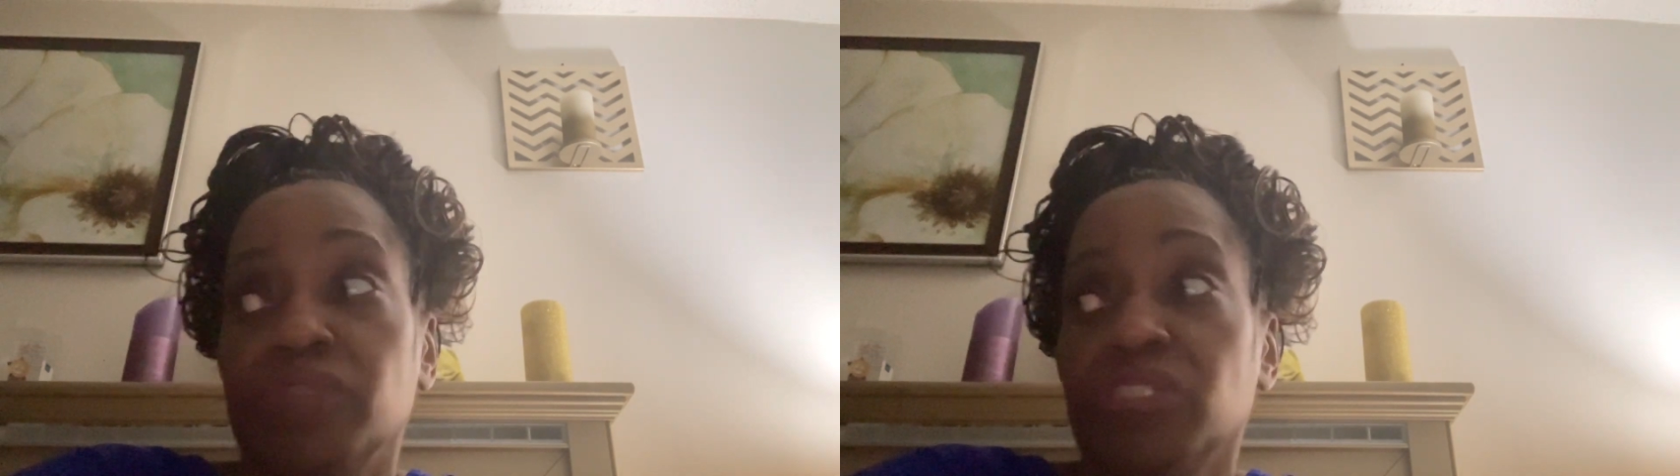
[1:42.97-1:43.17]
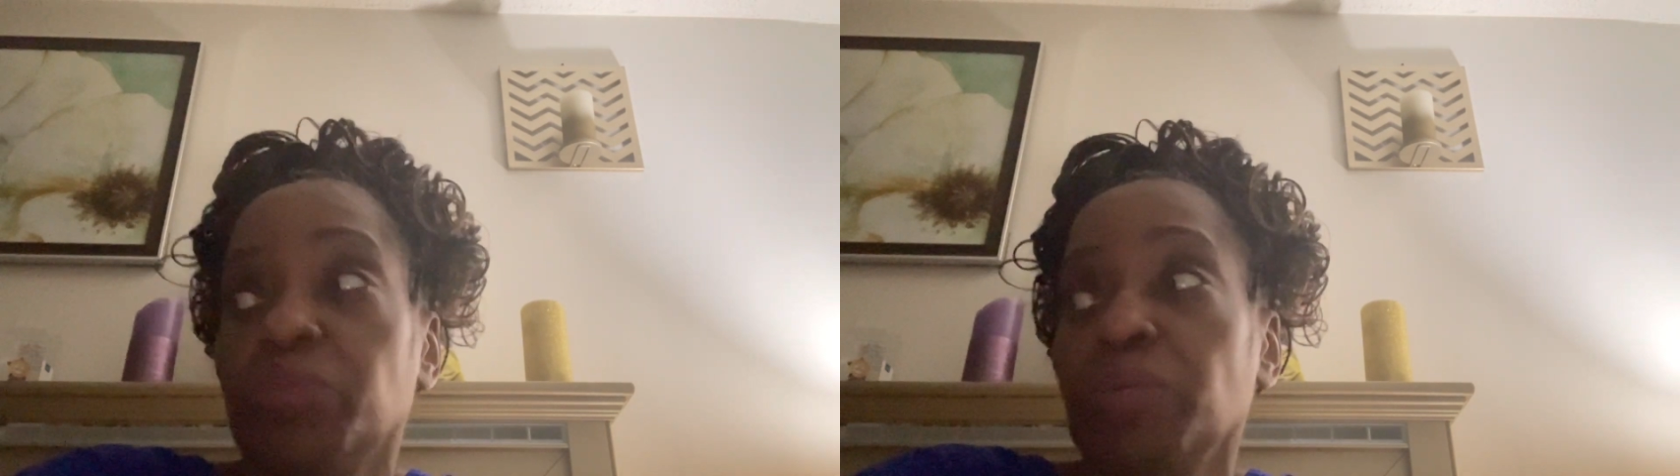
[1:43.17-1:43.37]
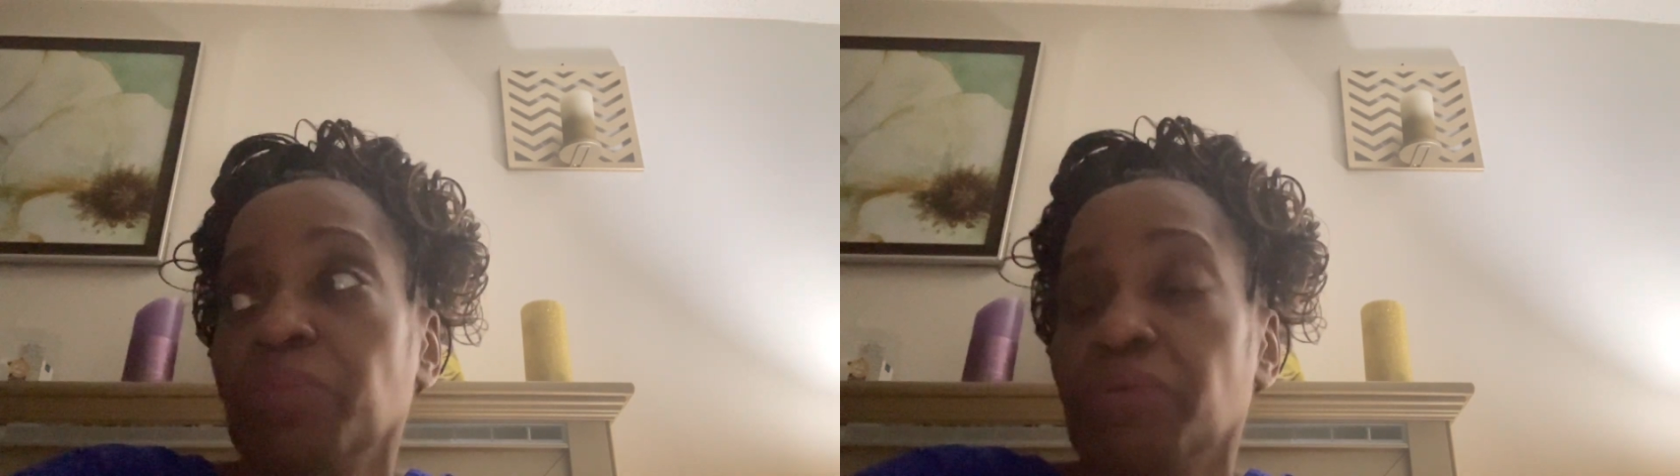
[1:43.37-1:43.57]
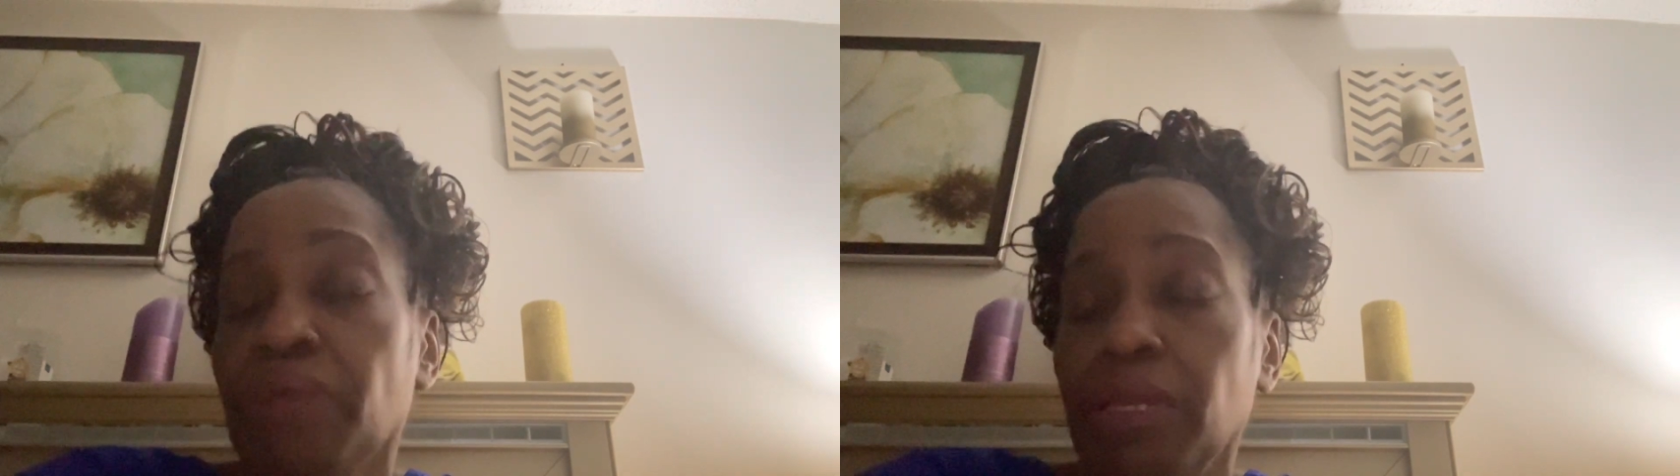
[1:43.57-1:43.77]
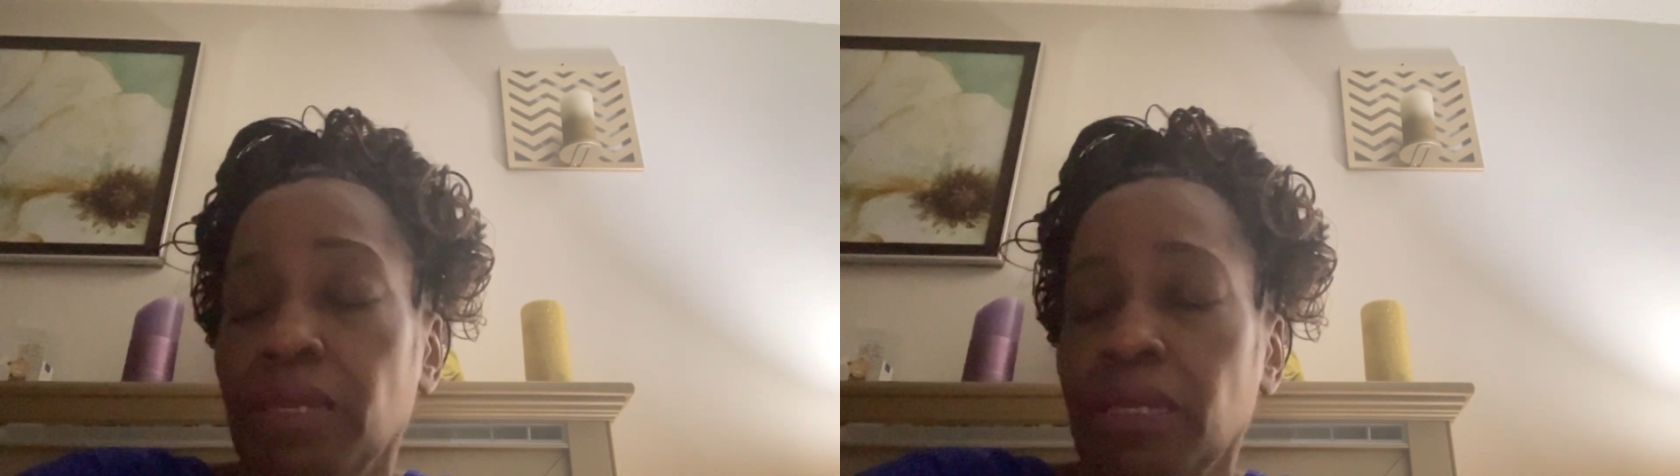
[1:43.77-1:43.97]
just been
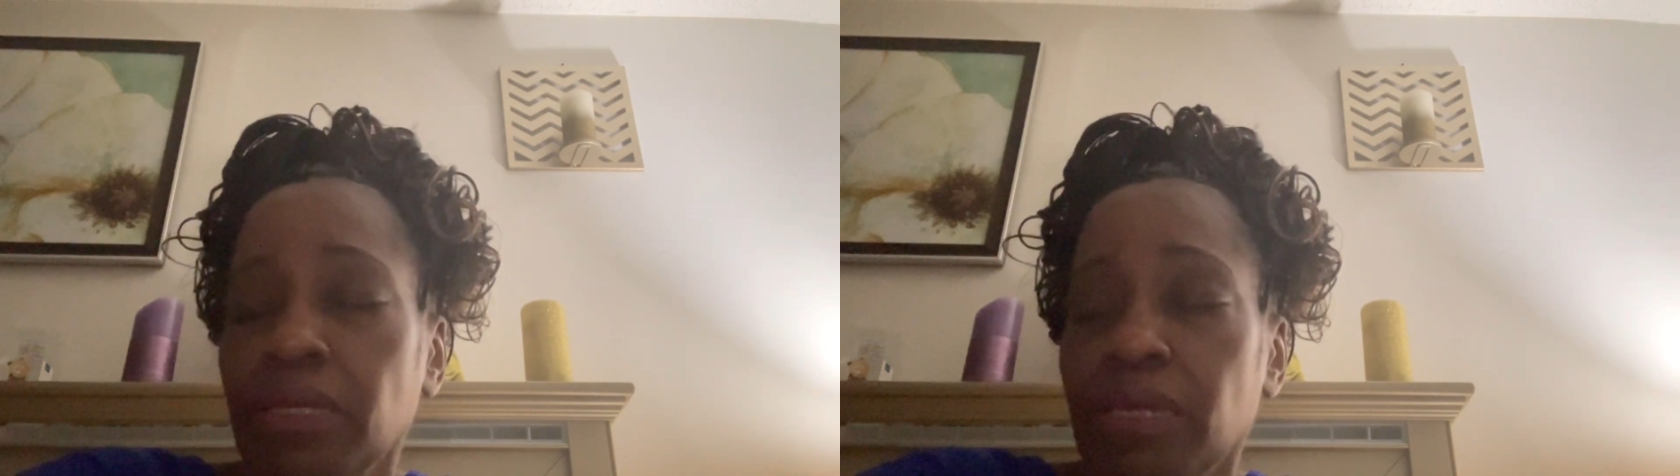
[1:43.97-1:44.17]
praying